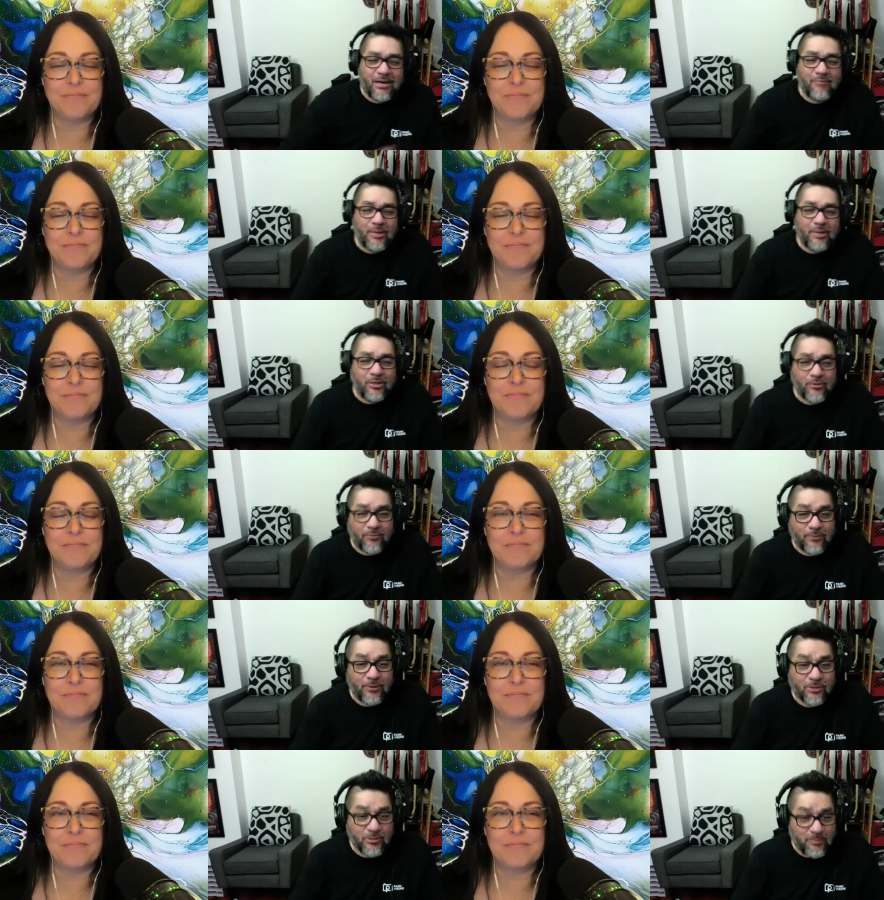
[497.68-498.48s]
Speaker 1: not have been your
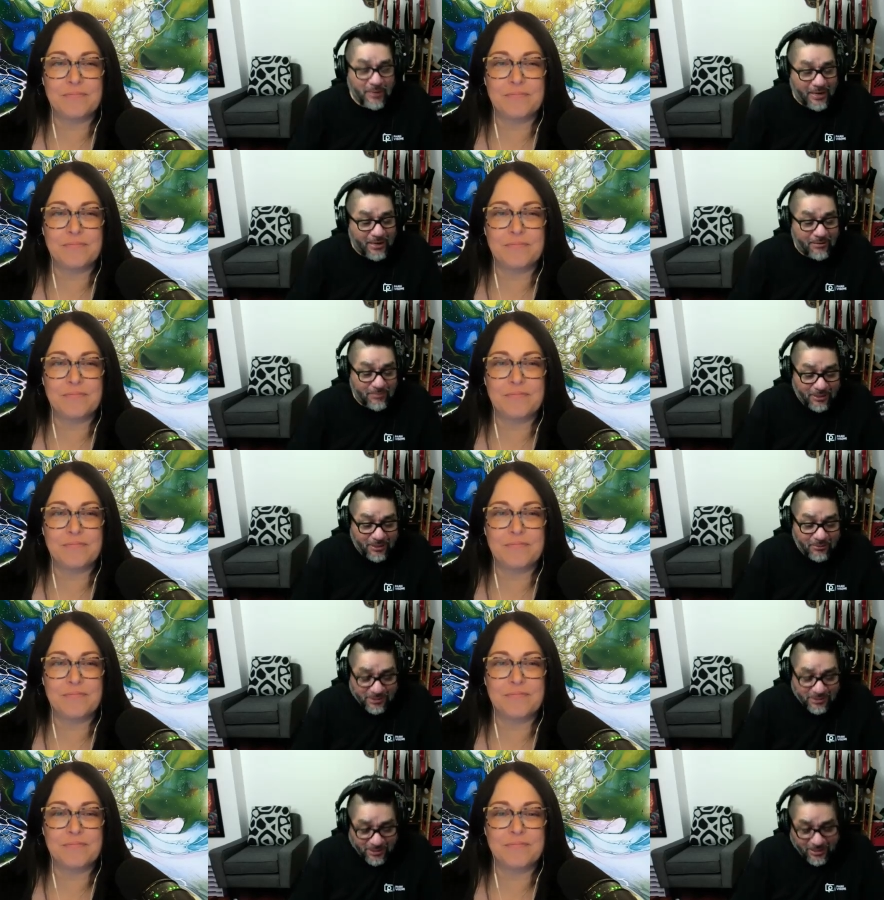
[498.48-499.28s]
first band, but it
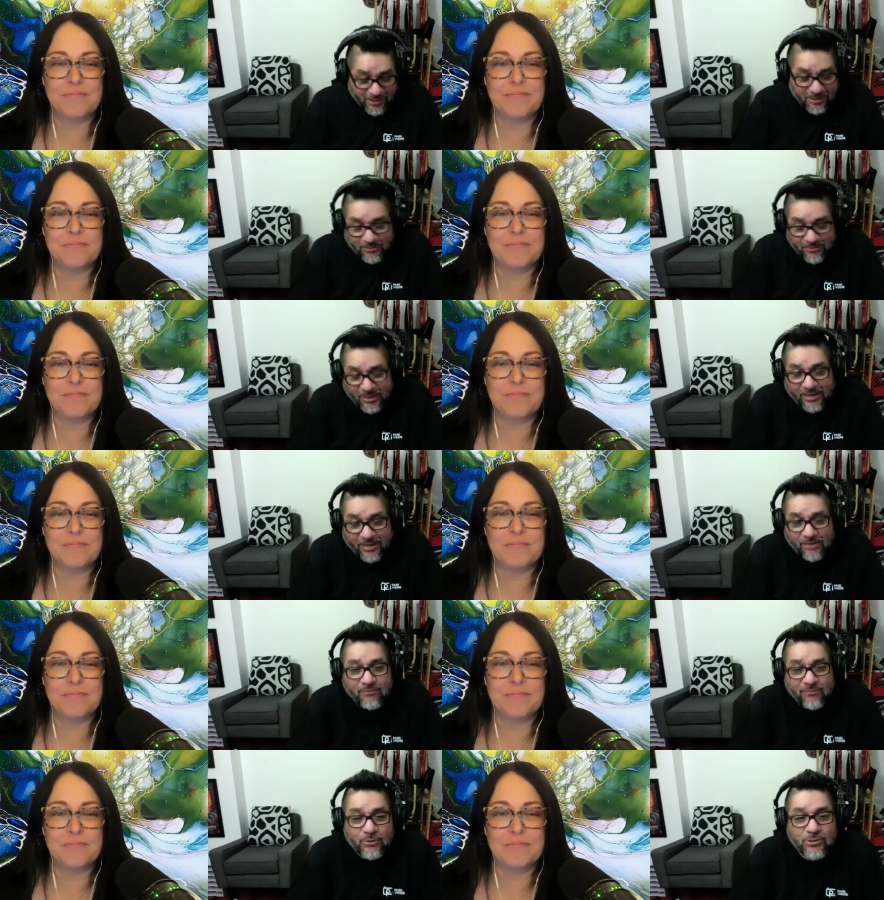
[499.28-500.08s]
was kind of like
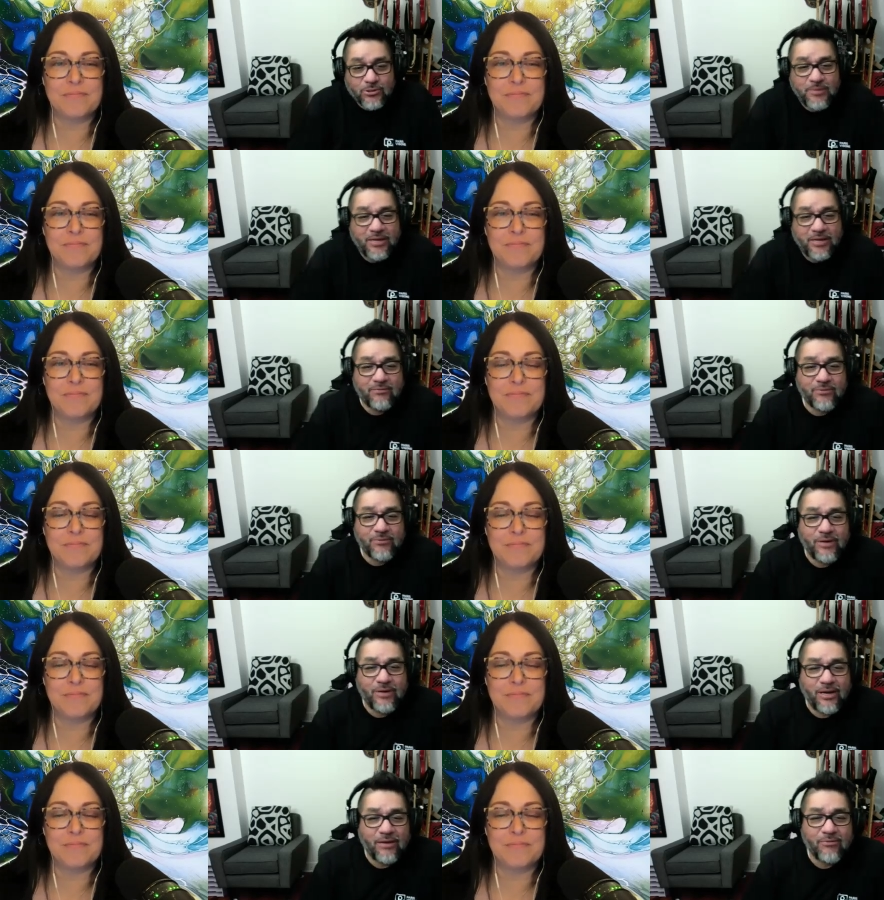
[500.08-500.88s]
a first band
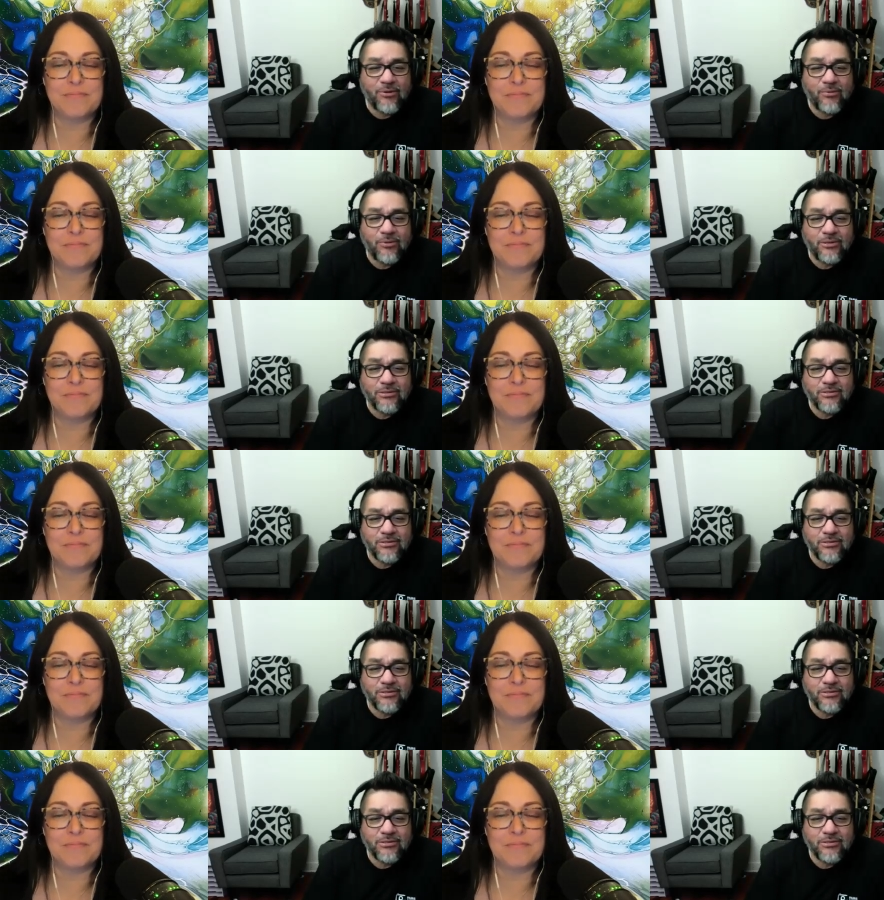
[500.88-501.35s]
for everyone,